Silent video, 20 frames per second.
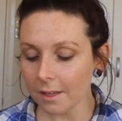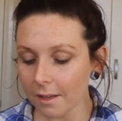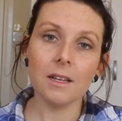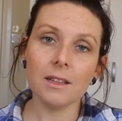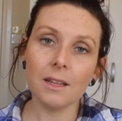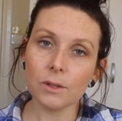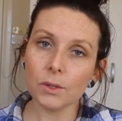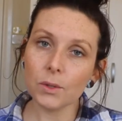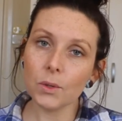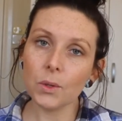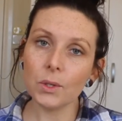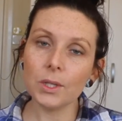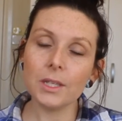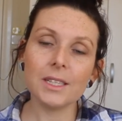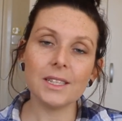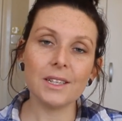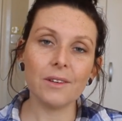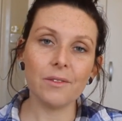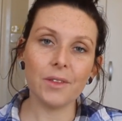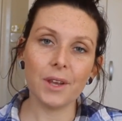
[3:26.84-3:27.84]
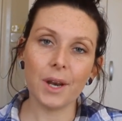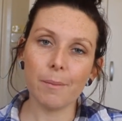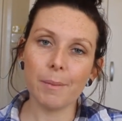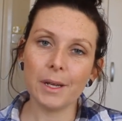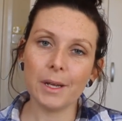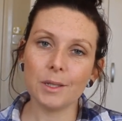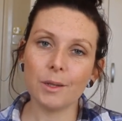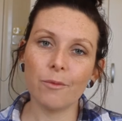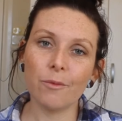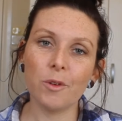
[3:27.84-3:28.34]
That was all the stuff that I
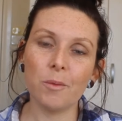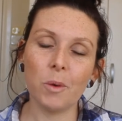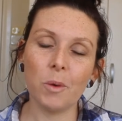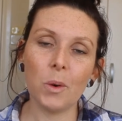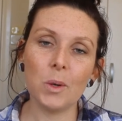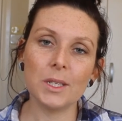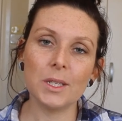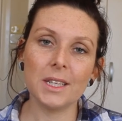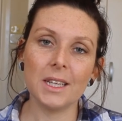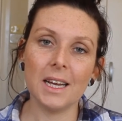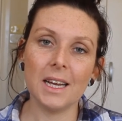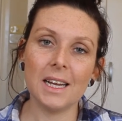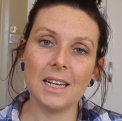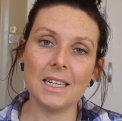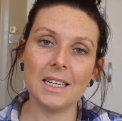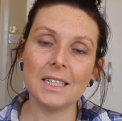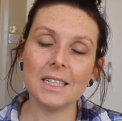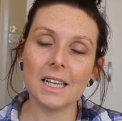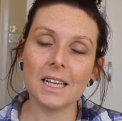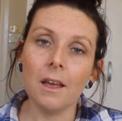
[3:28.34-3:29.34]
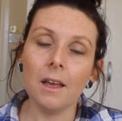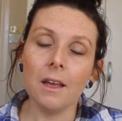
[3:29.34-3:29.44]
picked up from Horseland.